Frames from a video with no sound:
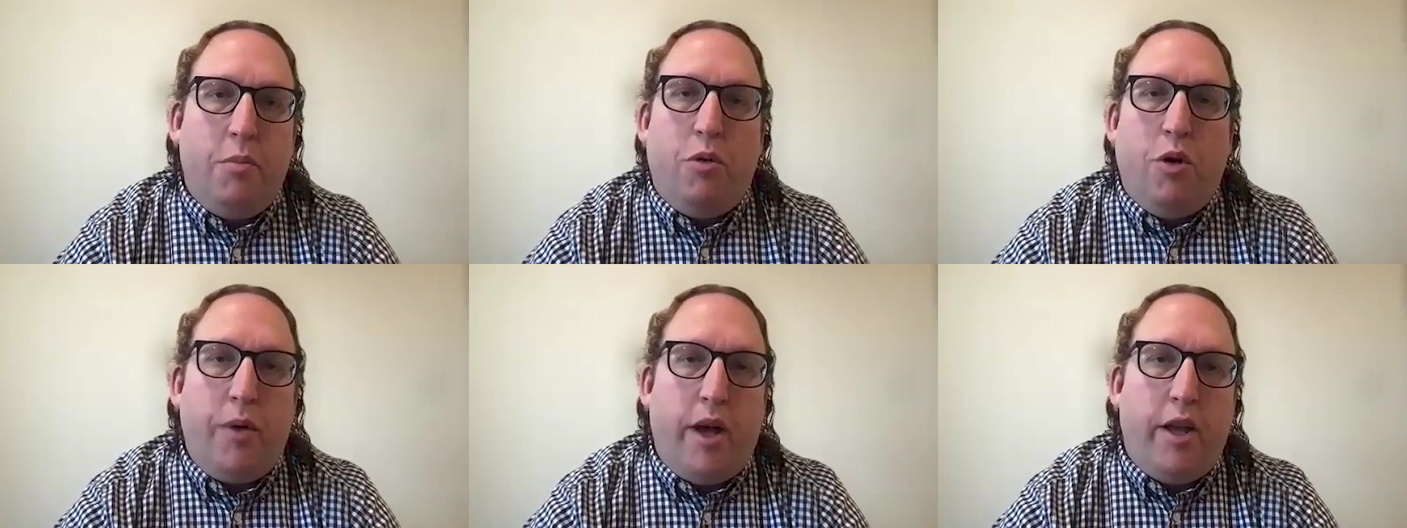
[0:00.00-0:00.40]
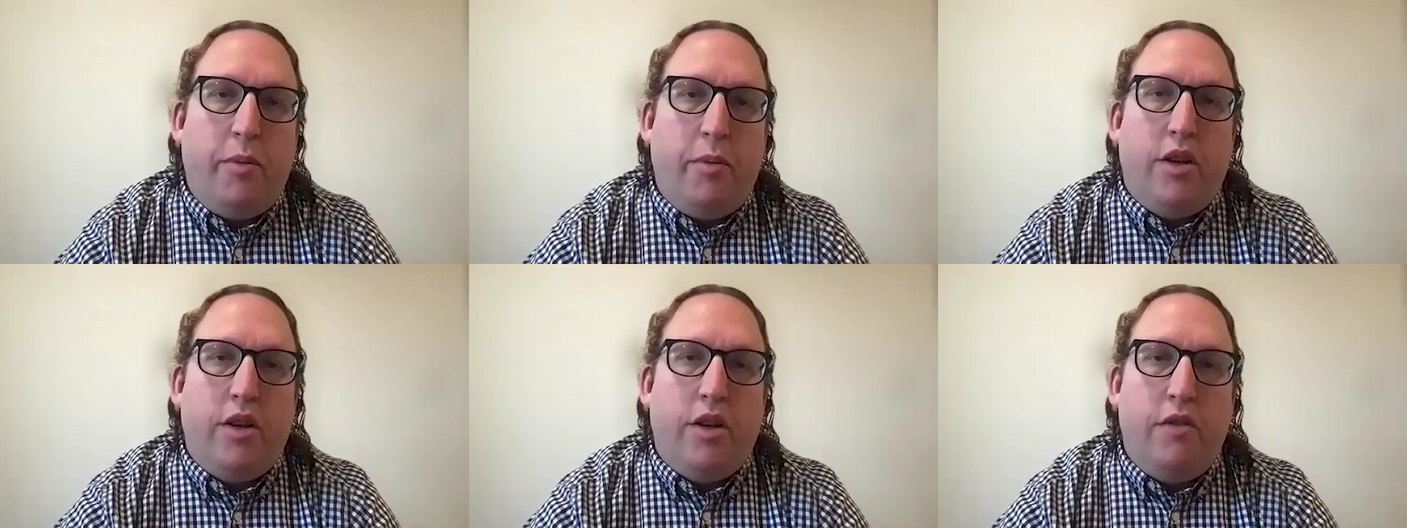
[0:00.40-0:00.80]
that
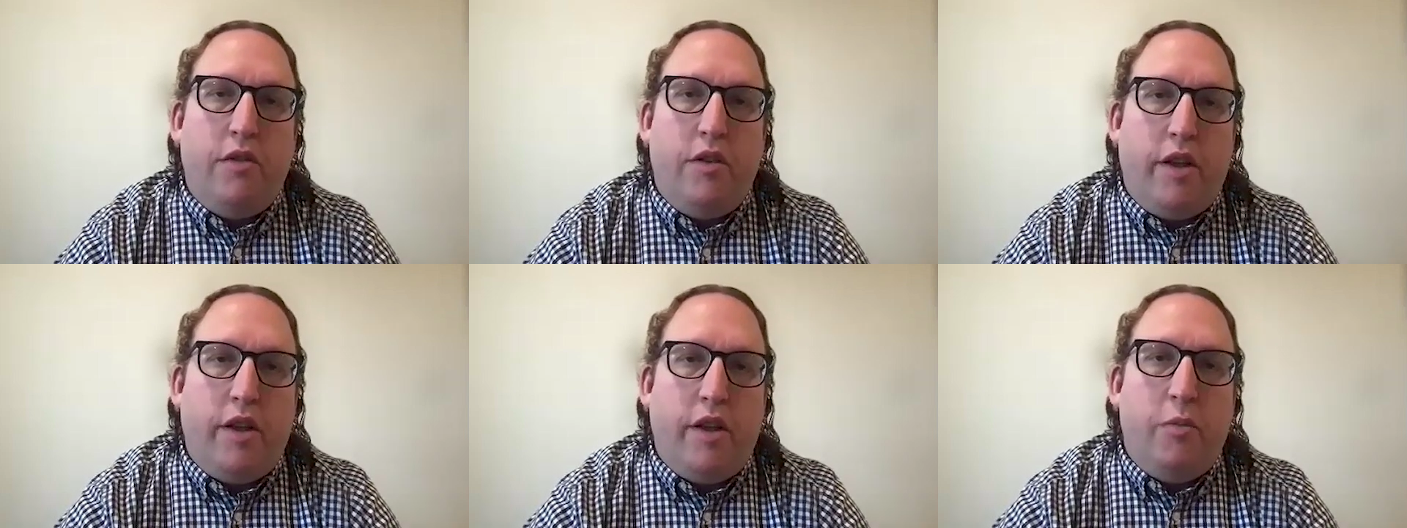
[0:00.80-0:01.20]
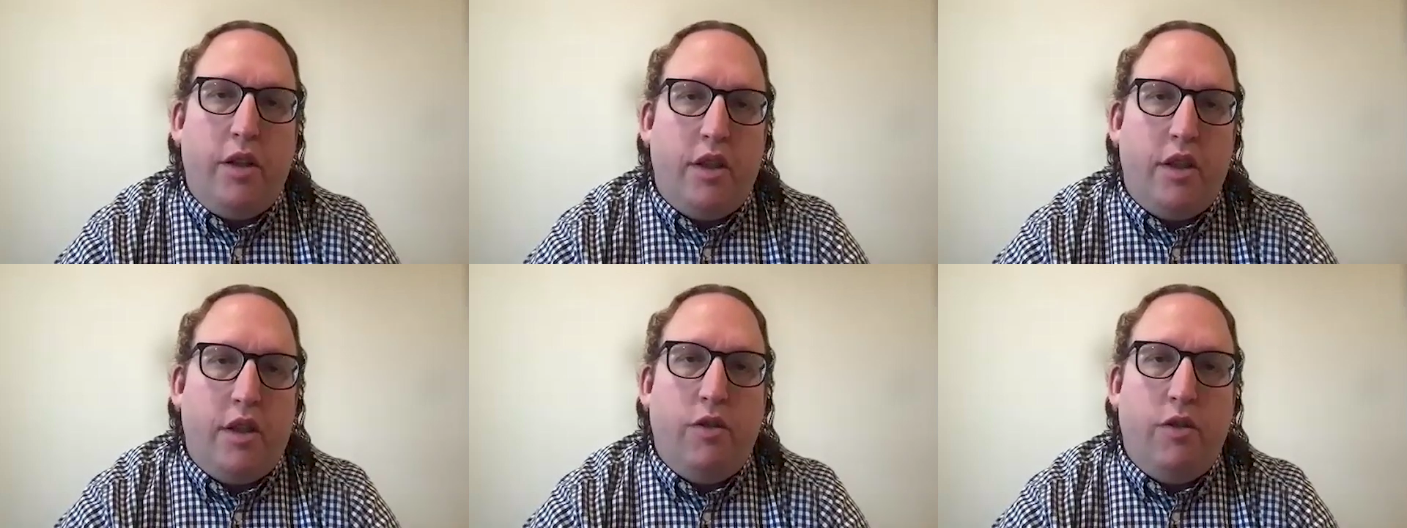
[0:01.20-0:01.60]
can probe
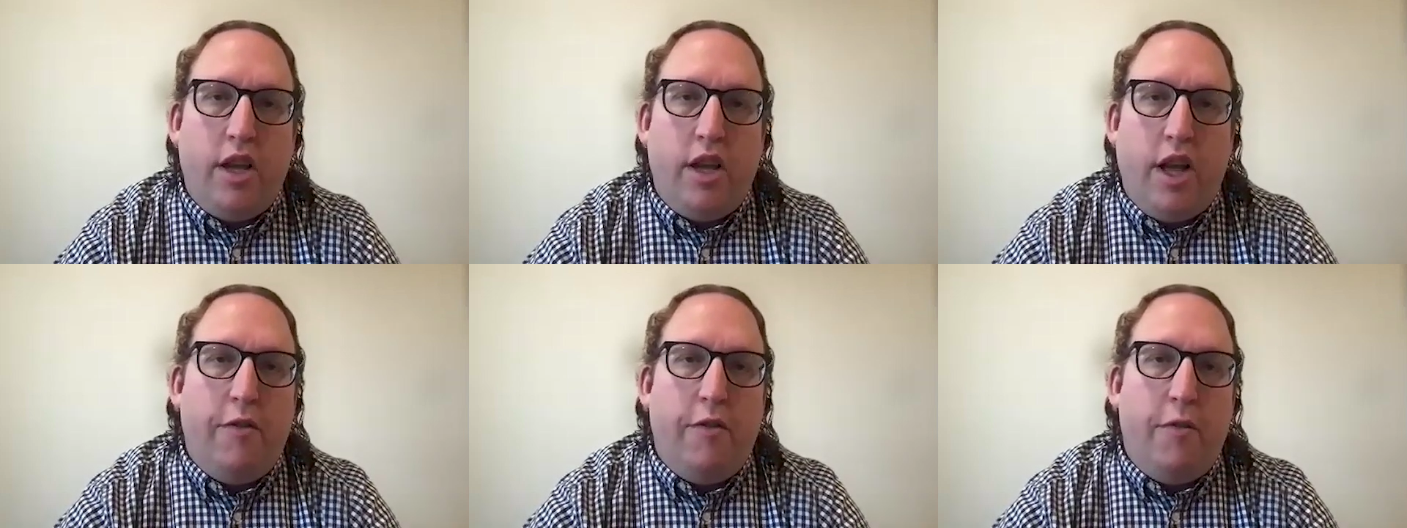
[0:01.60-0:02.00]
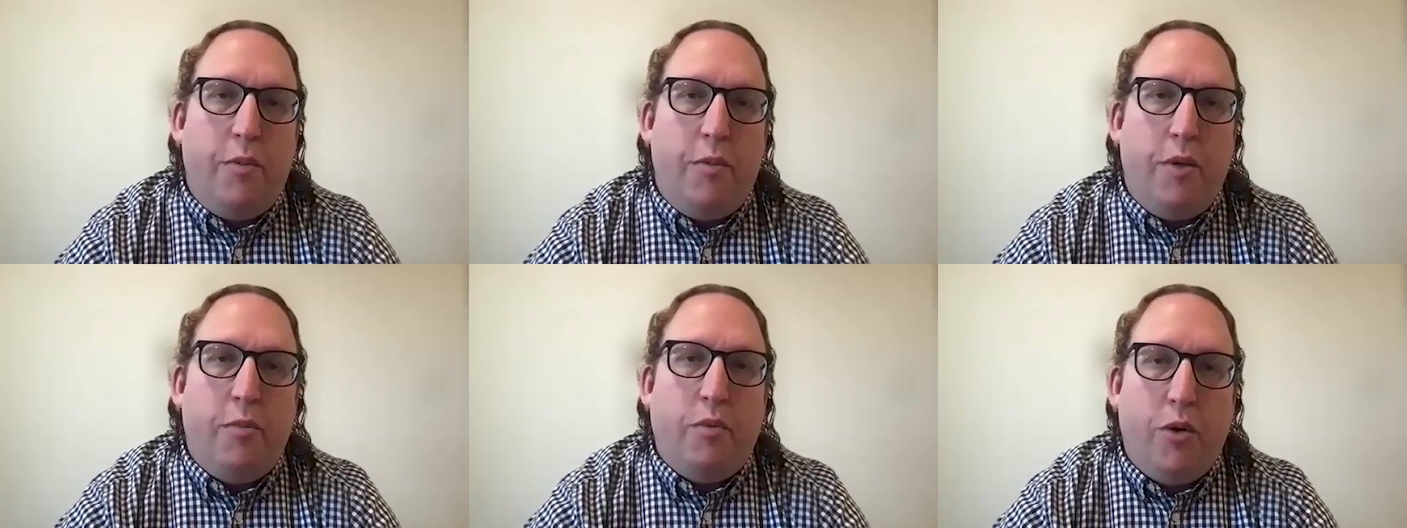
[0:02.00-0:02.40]
aspects of development that
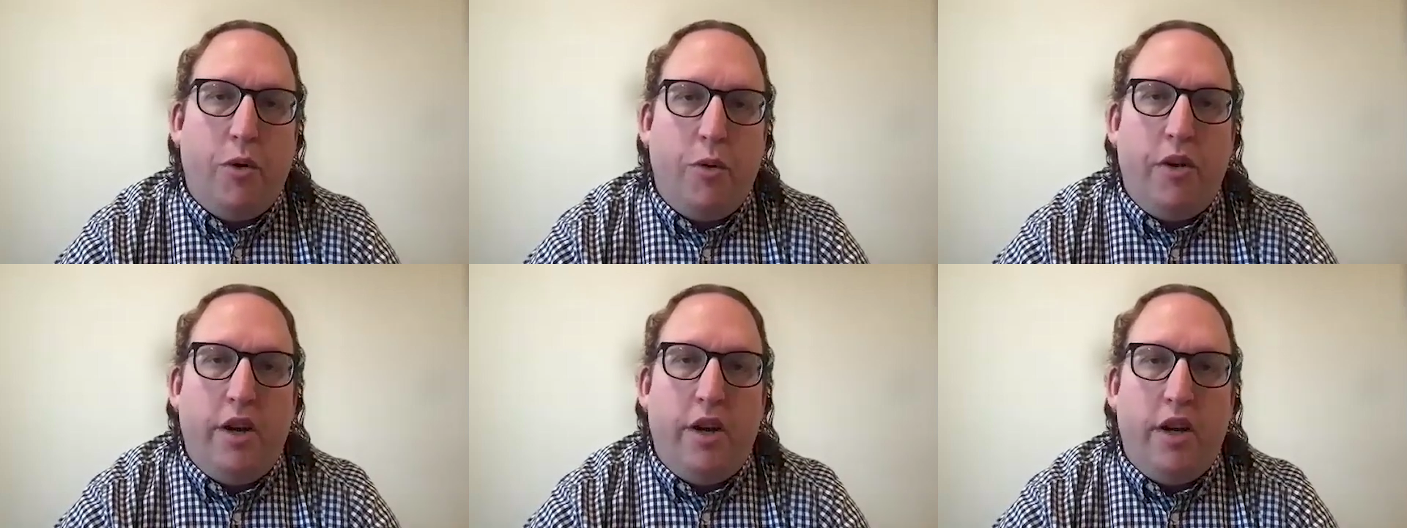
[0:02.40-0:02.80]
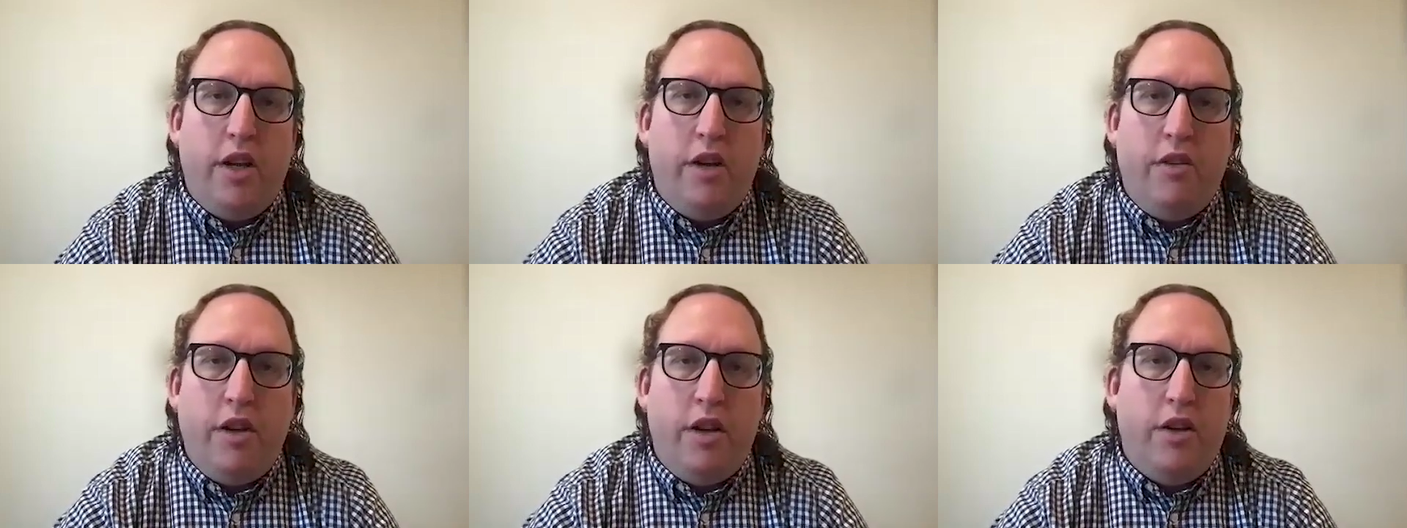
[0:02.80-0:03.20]
really haven't been
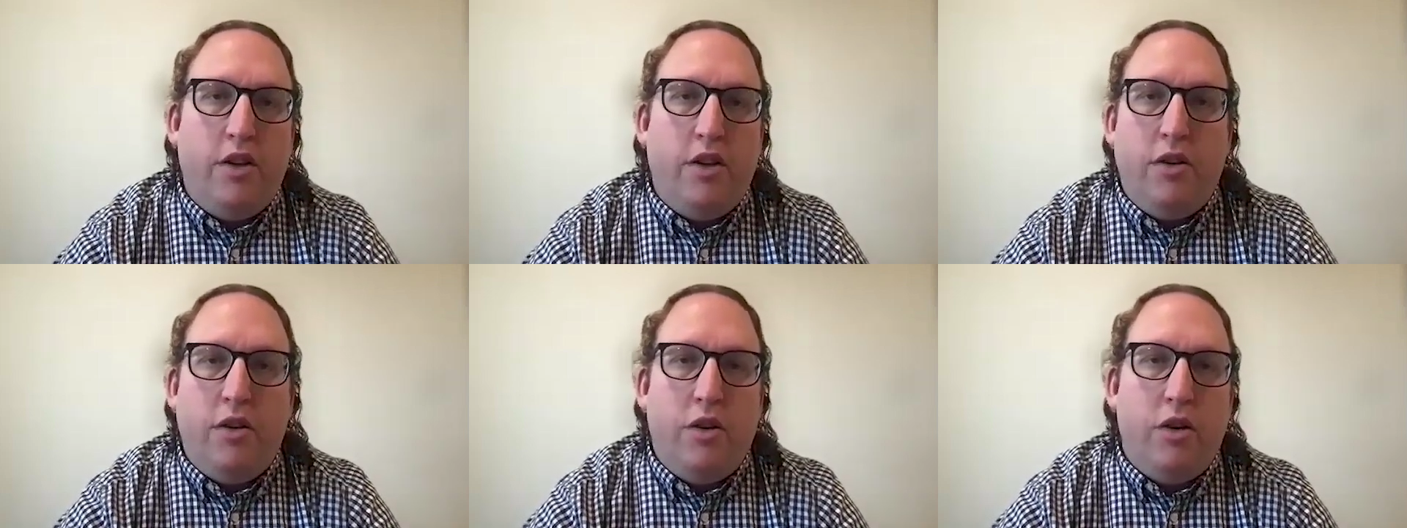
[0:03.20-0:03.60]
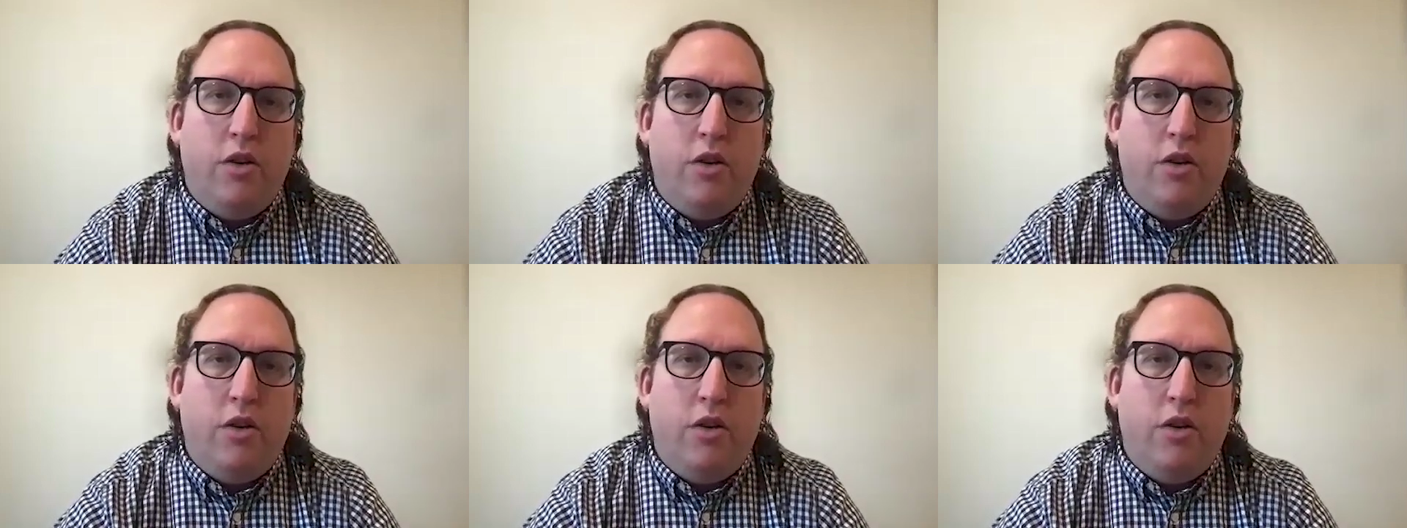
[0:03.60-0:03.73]
probed yet, even in